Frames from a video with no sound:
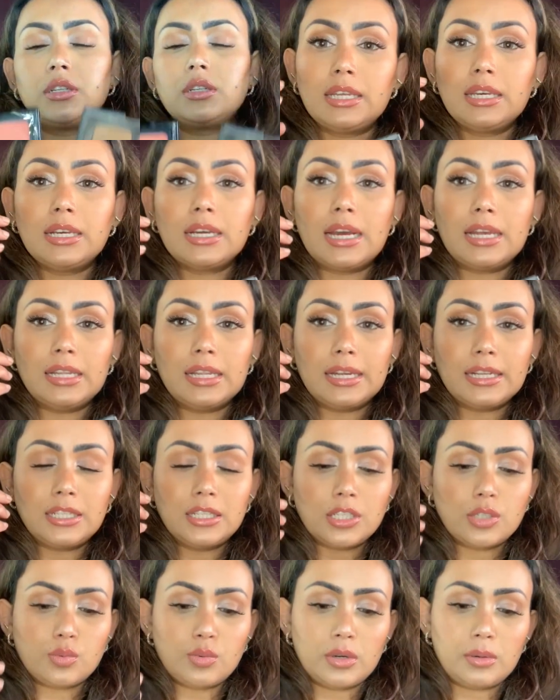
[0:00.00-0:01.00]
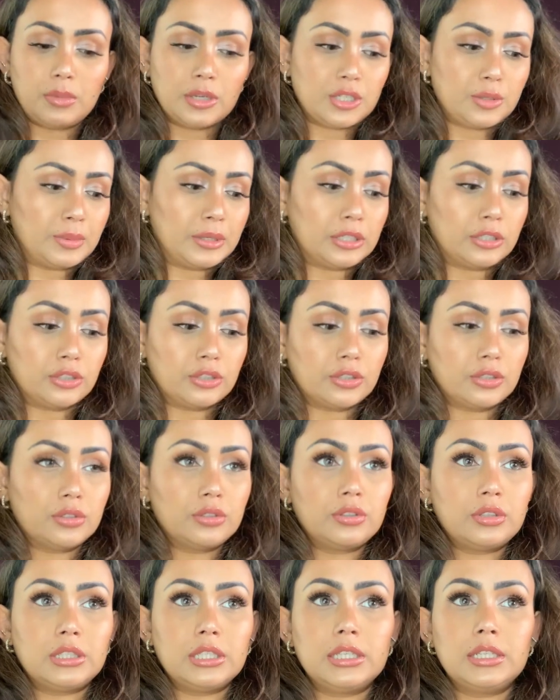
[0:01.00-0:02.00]
I think I like this one much better
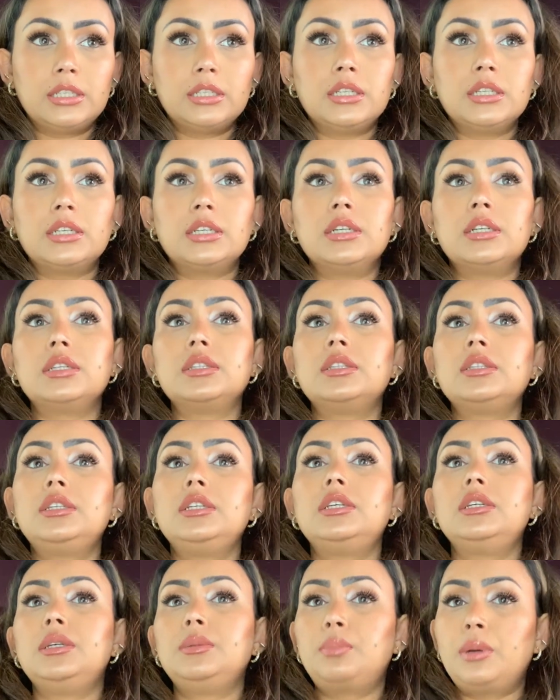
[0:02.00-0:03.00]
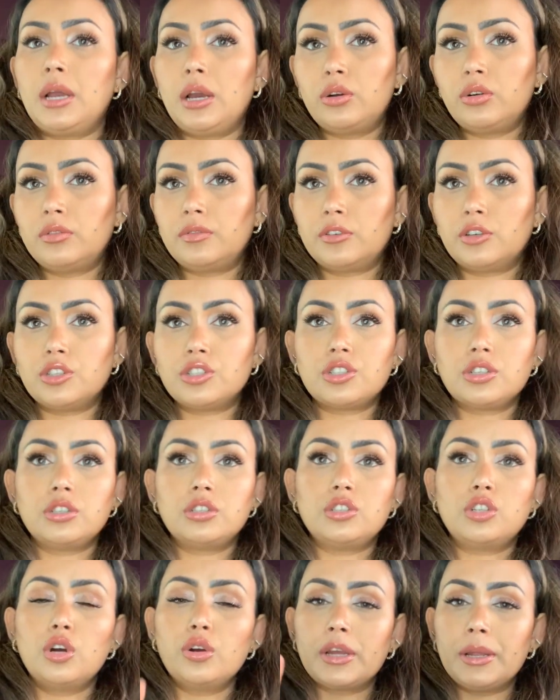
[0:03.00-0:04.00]
than the powder
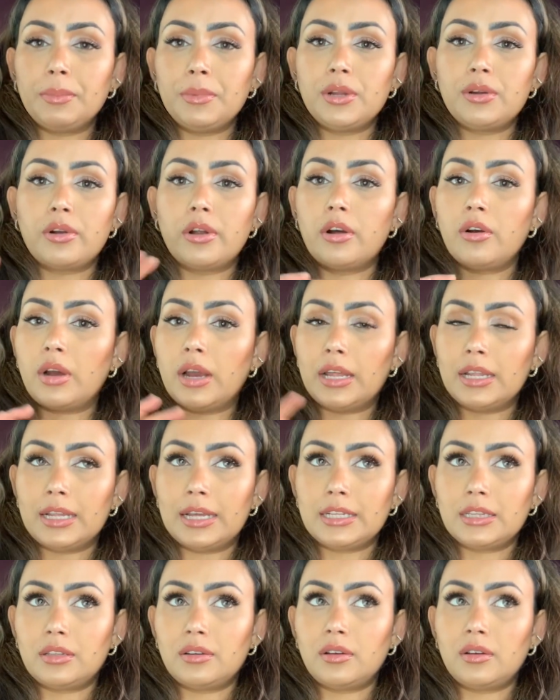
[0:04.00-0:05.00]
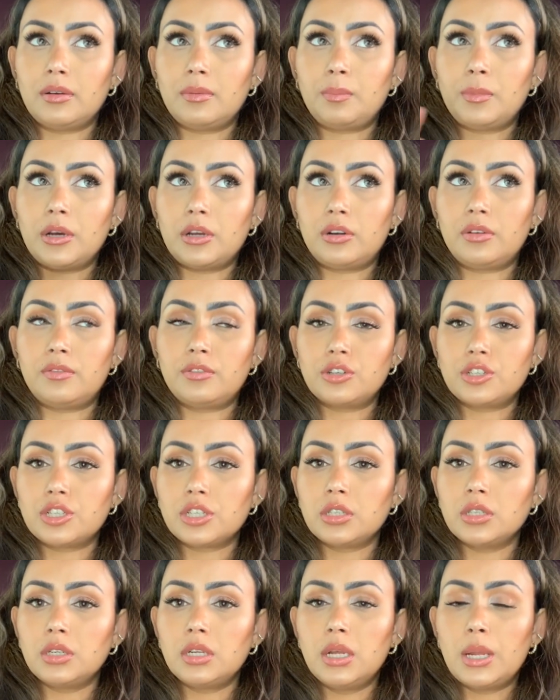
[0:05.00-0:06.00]
version. Don't get me wrong, I like the powder
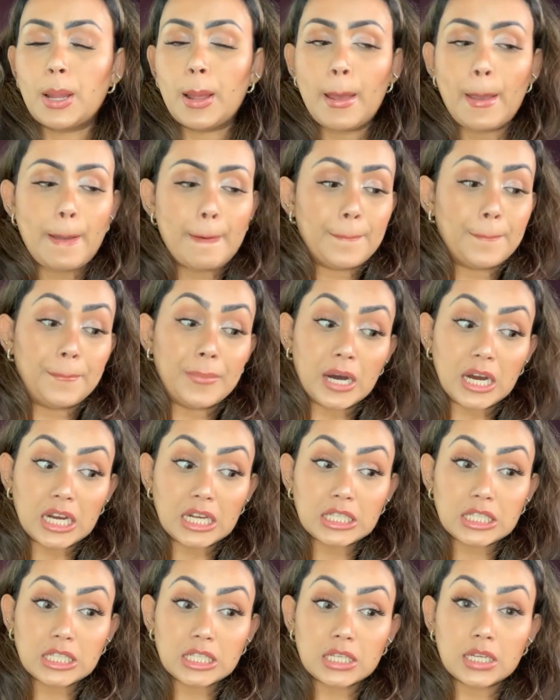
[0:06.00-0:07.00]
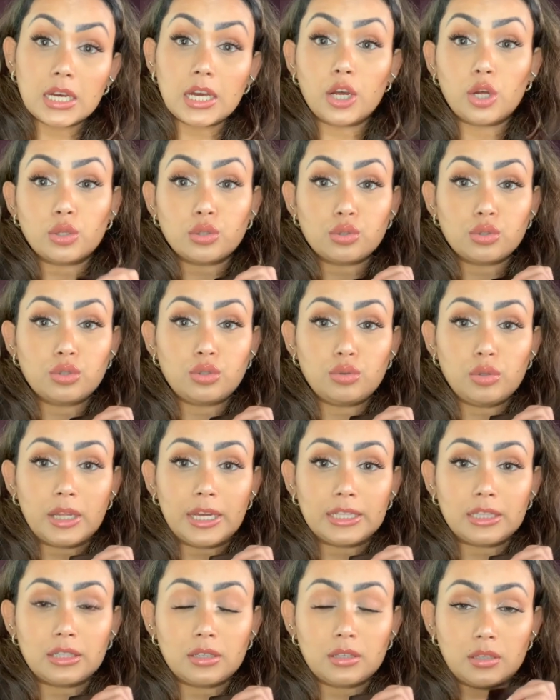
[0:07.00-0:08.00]
version, but I also do
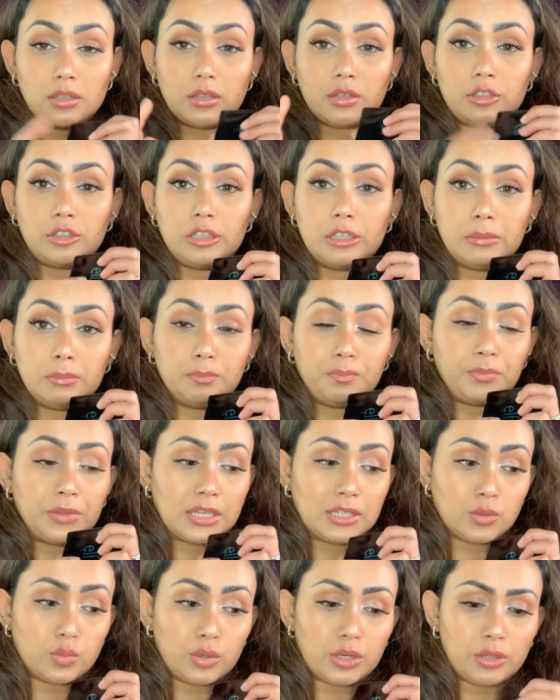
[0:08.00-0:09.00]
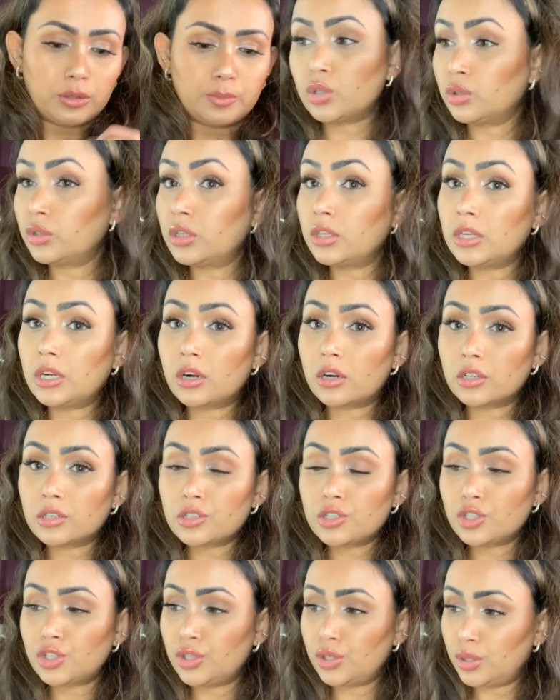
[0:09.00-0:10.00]
like the cream as well. So the
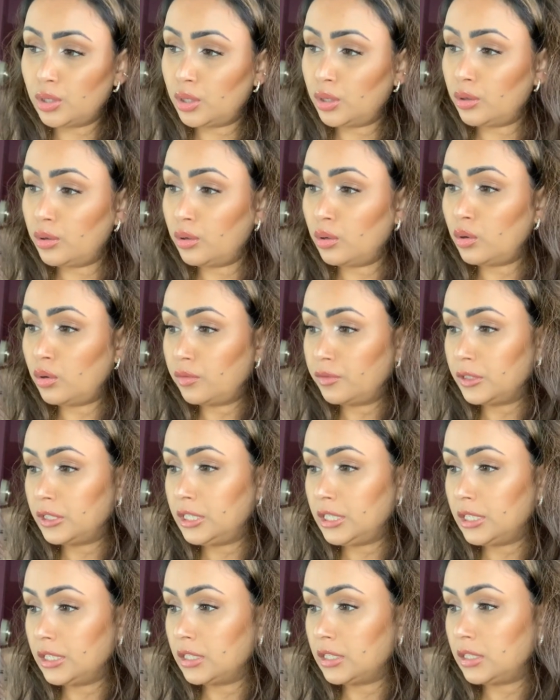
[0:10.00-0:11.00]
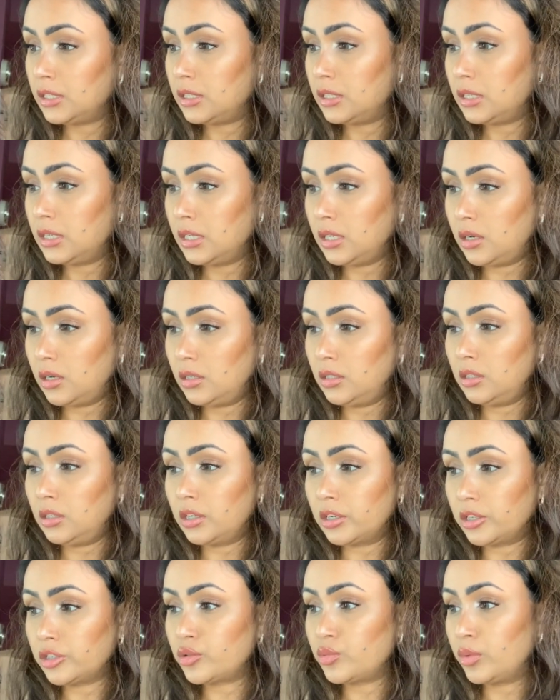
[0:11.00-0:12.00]
Nars duo over here on
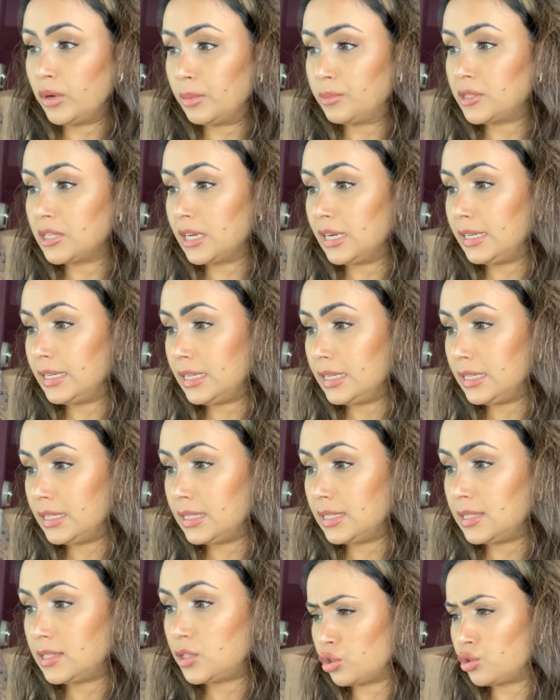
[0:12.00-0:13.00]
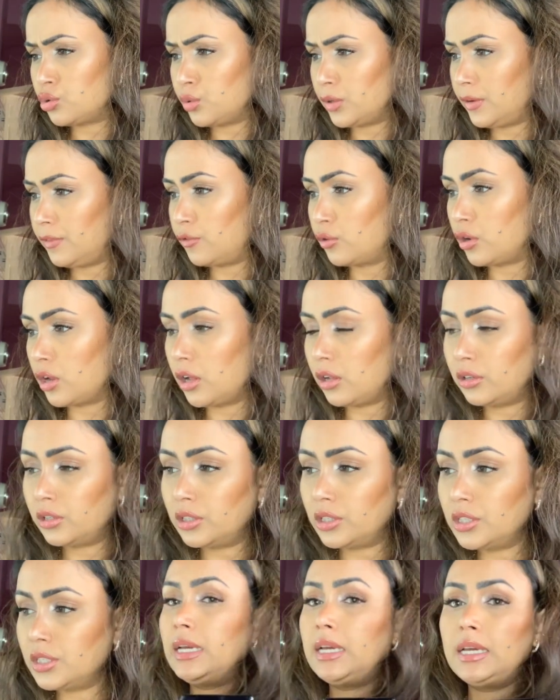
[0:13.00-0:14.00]
Nars website is
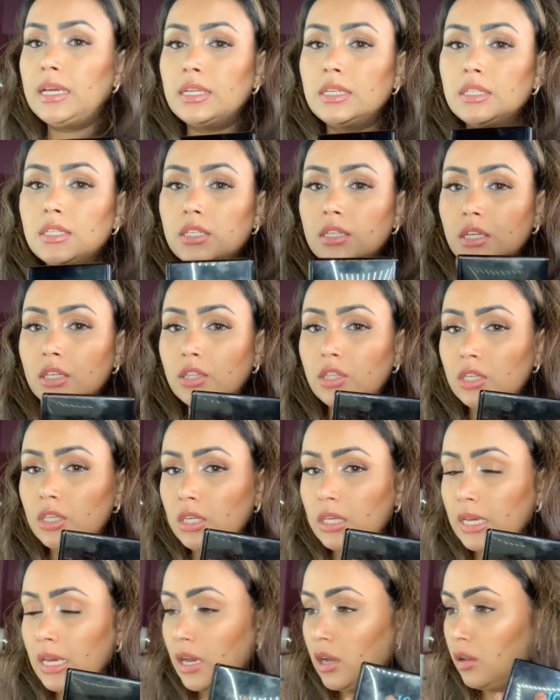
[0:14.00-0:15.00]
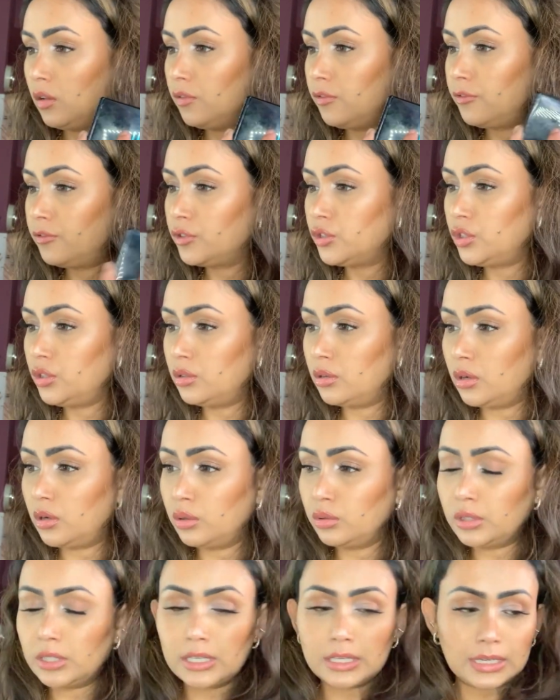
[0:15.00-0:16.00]
$24, and the ILF
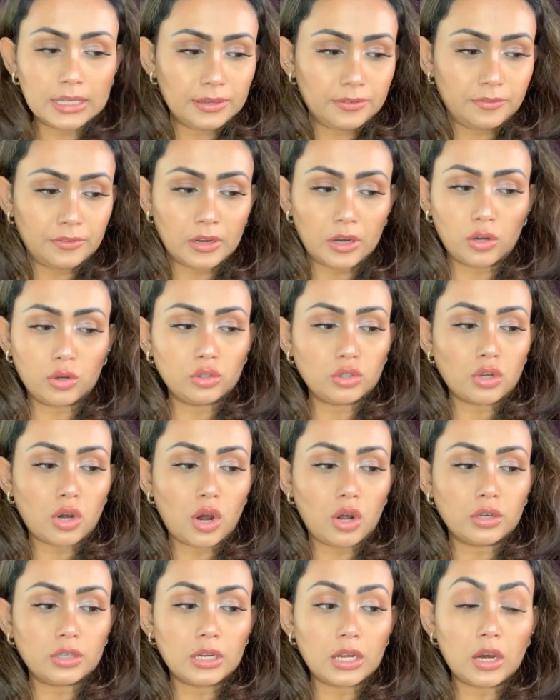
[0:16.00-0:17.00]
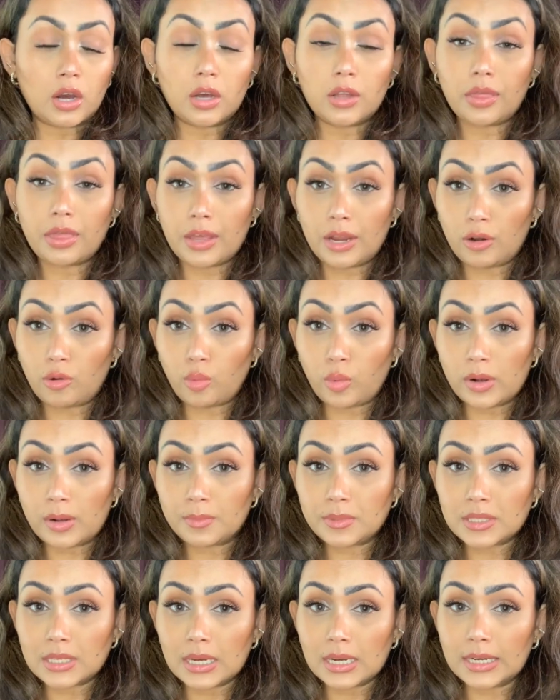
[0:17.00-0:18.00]
duo that I found on their
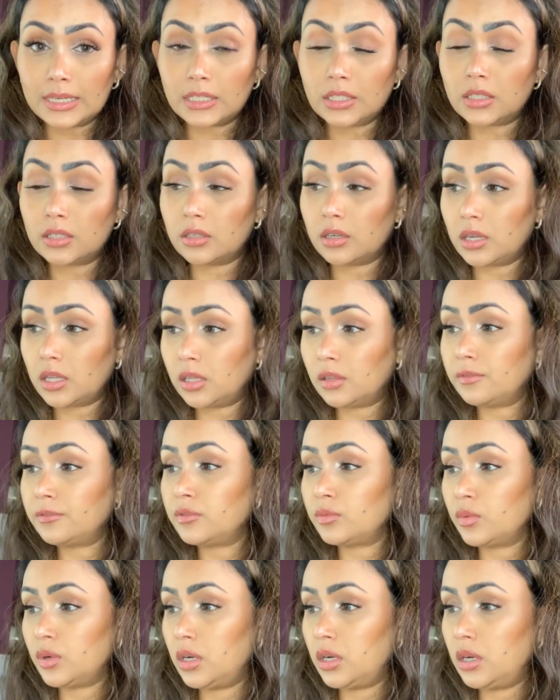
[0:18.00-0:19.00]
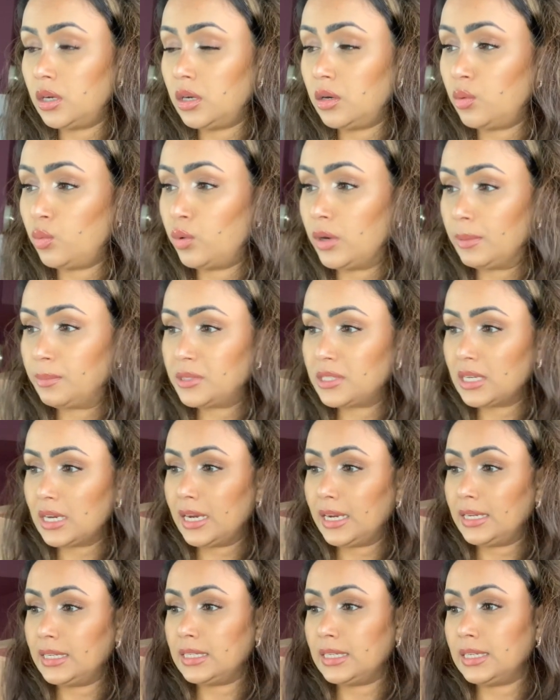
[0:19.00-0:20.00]
website, the ILF
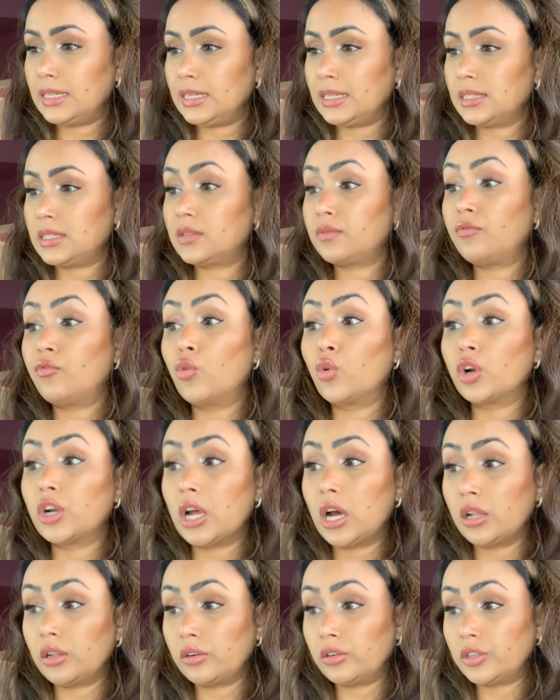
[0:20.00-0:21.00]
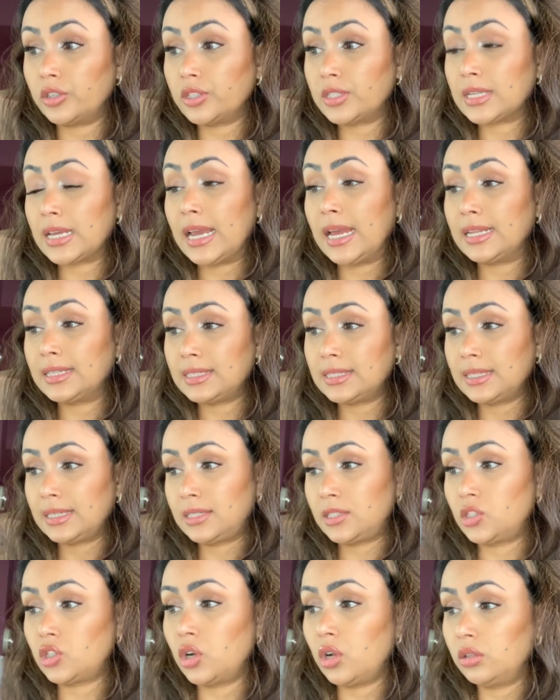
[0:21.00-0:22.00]
website, is $4 and
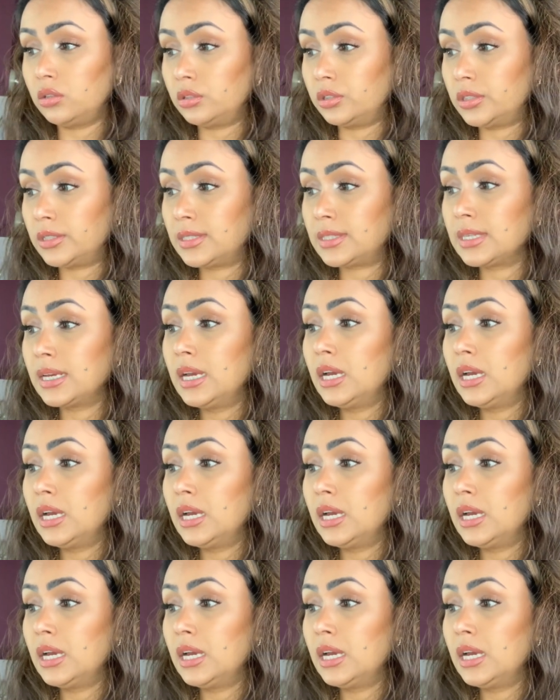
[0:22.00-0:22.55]
$6.